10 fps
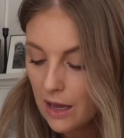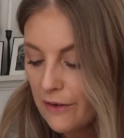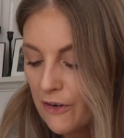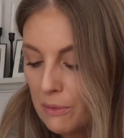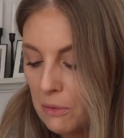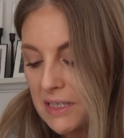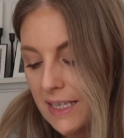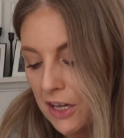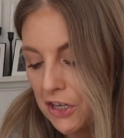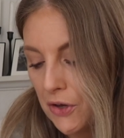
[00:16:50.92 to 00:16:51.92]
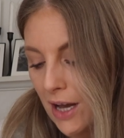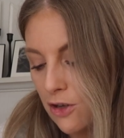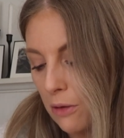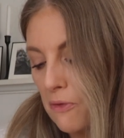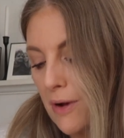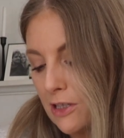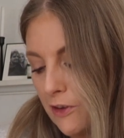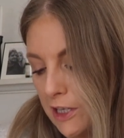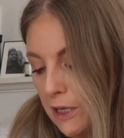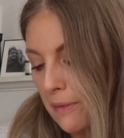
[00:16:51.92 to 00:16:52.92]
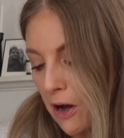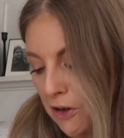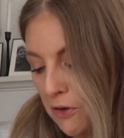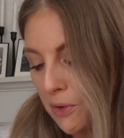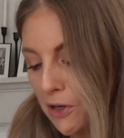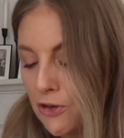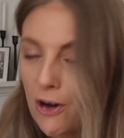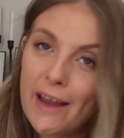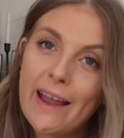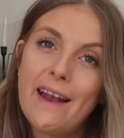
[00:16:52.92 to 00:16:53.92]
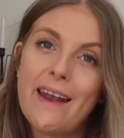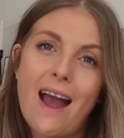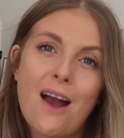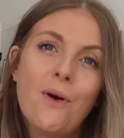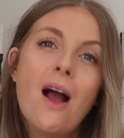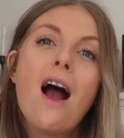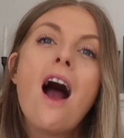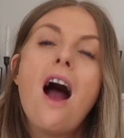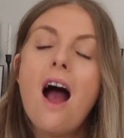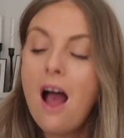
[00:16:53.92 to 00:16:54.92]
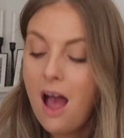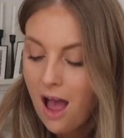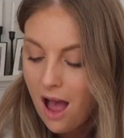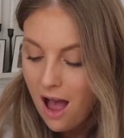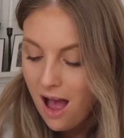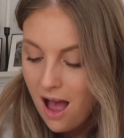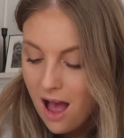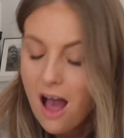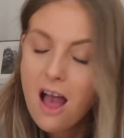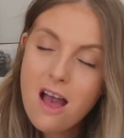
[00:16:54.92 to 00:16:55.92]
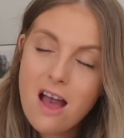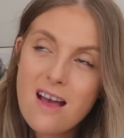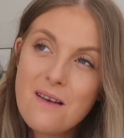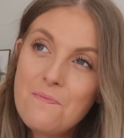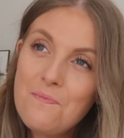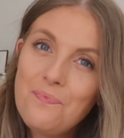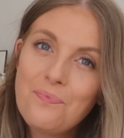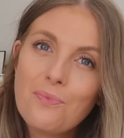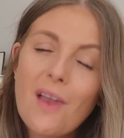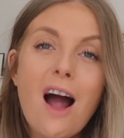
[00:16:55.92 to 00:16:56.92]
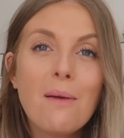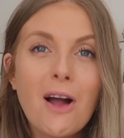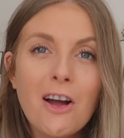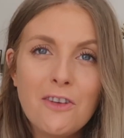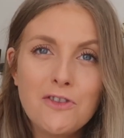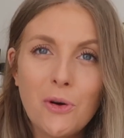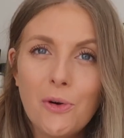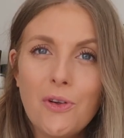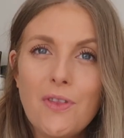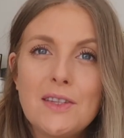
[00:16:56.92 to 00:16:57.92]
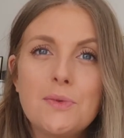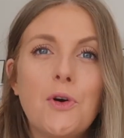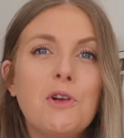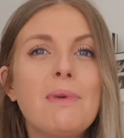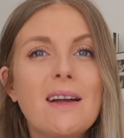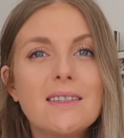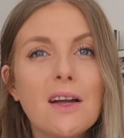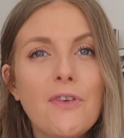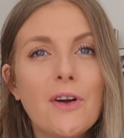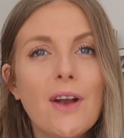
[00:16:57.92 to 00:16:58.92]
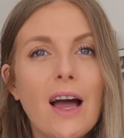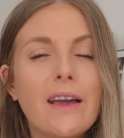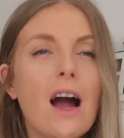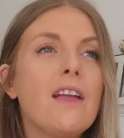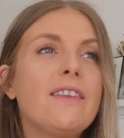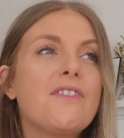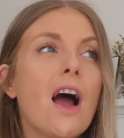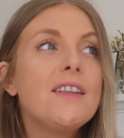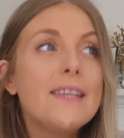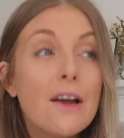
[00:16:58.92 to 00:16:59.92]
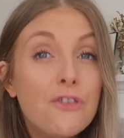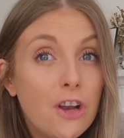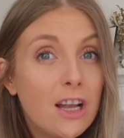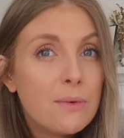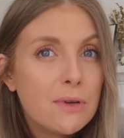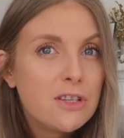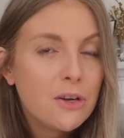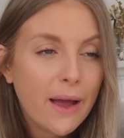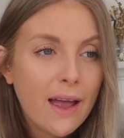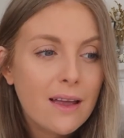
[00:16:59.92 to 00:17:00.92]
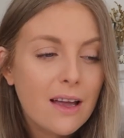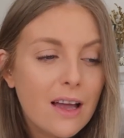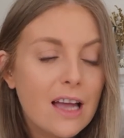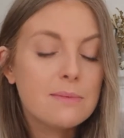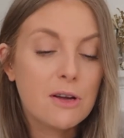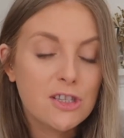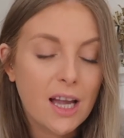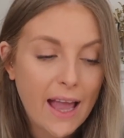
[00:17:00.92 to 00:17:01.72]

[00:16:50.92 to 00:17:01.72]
If I'm not mistaken, you had trouble breastfeeding, Margot. Will you try again now? Um, I'm kind of torn on this one because I feel like I, I definitely will do it as much as